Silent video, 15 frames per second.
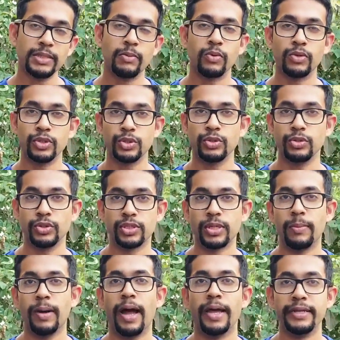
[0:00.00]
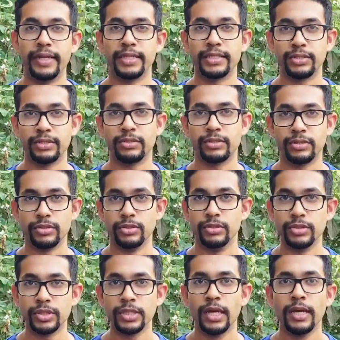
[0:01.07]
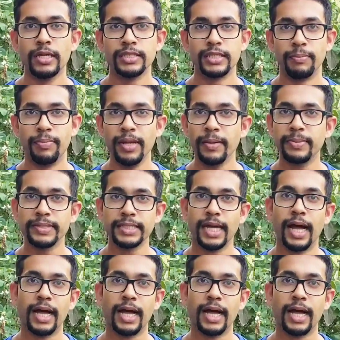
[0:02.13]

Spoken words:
I'm going to show you some ideas that you can use to be able to